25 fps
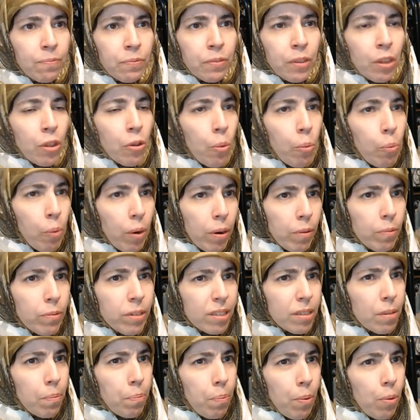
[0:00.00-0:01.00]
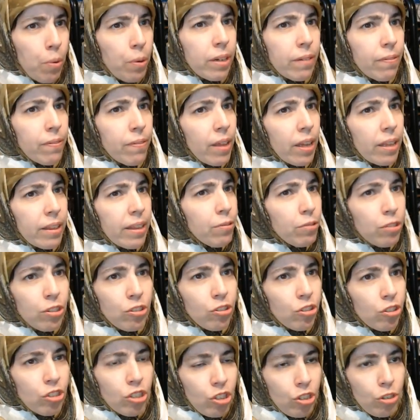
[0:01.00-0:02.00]
What was the point of that? That was
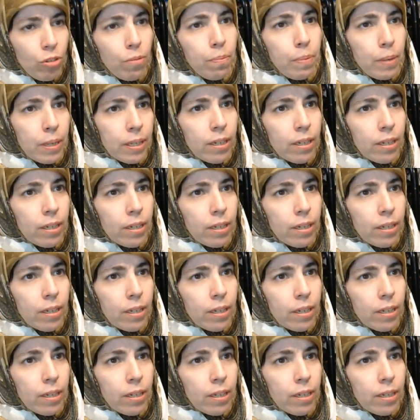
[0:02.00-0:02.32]
just stupid.